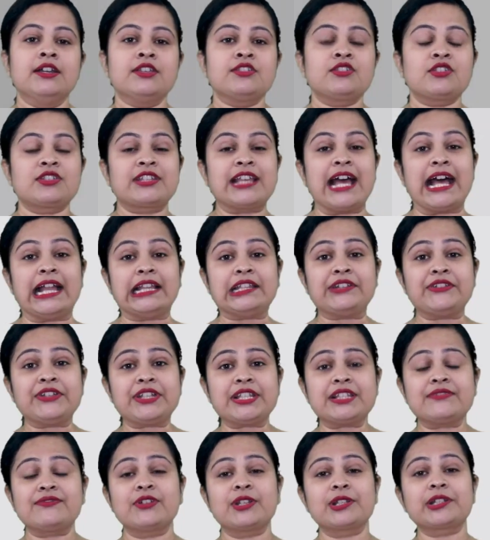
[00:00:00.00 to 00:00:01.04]
So
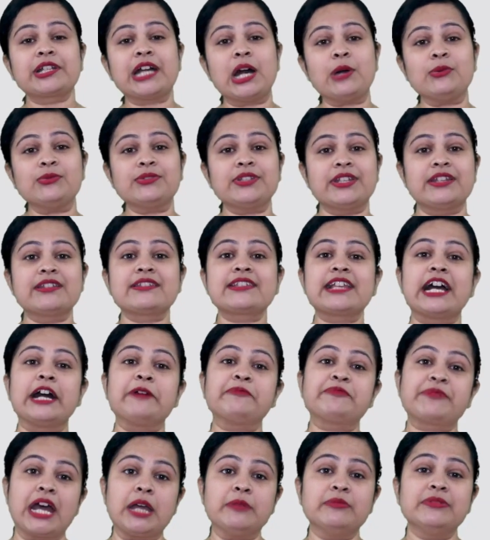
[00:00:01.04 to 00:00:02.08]
salaries for accountants are
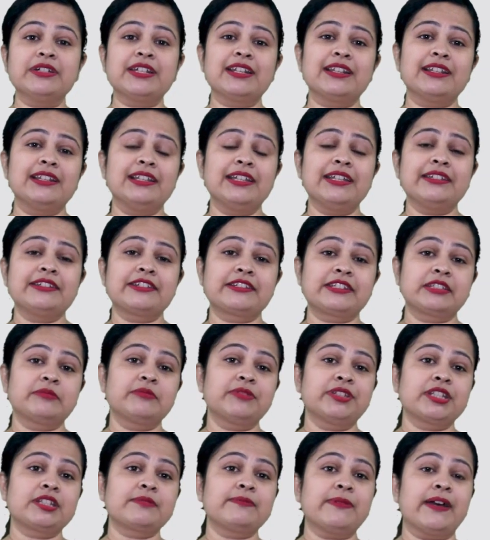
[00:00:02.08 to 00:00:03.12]
primarily
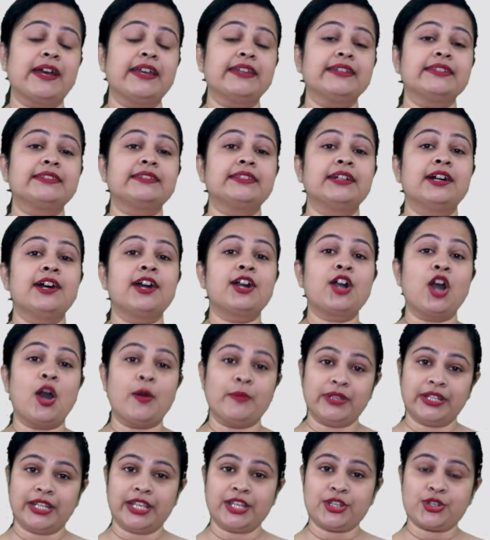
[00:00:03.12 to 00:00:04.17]
determined by the
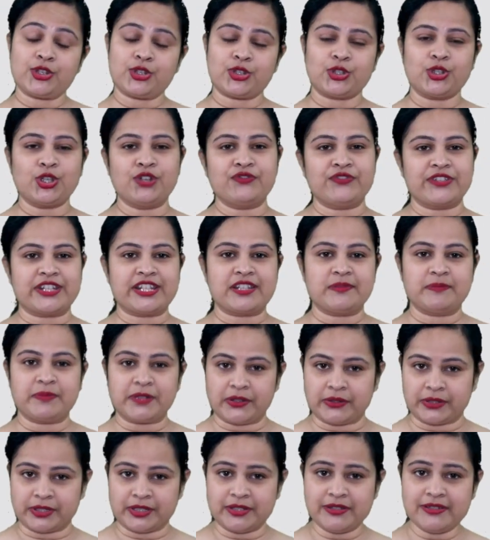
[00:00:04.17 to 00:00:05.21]
combination of
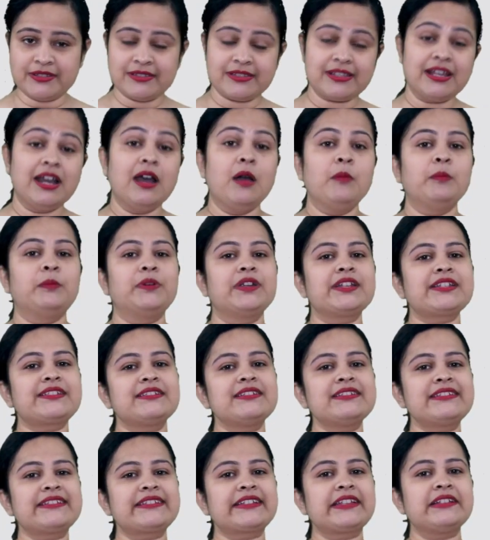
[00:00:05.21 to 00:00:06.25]
experience,
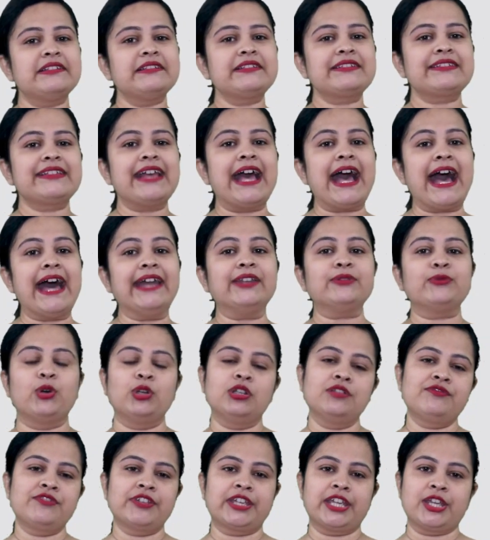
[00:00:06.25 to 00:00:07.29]
personal skills and
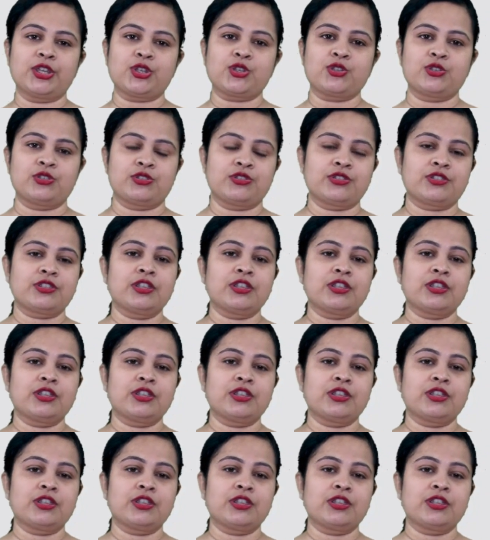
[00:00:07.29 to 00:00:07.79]
qualification.